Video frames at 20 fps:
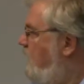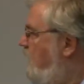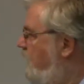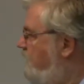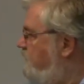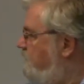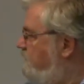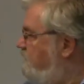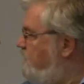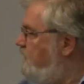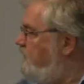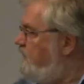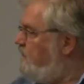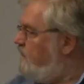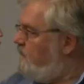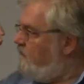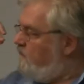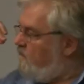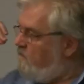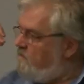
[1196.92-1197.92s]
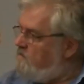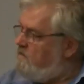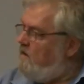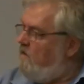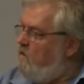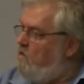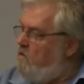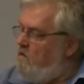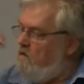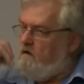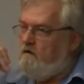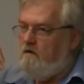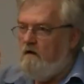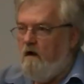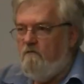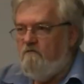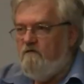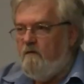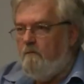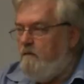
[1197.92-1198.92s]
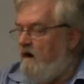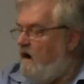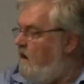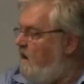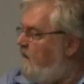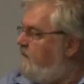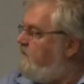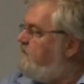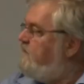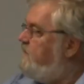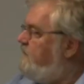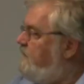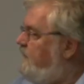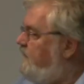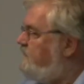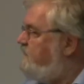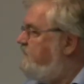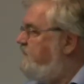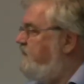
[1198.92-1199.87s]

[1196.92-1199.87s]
And he heard the horn from behind, and the next